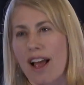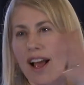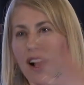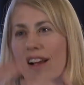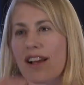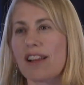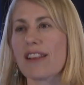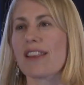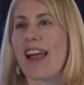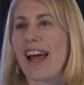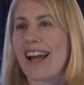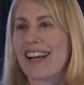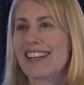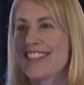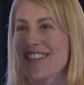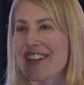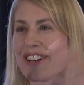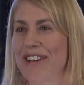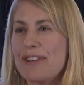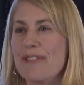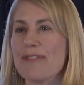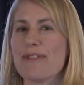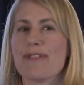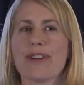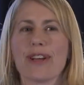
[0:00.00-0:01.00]

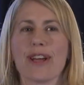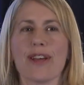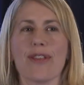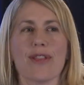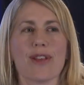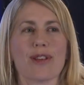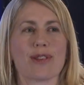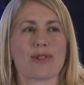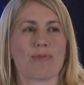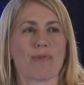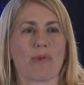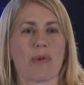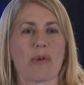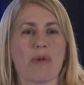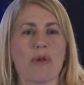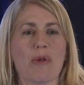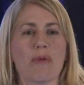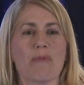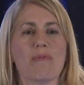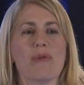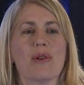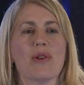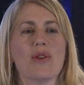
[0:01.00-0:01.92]
collective in this room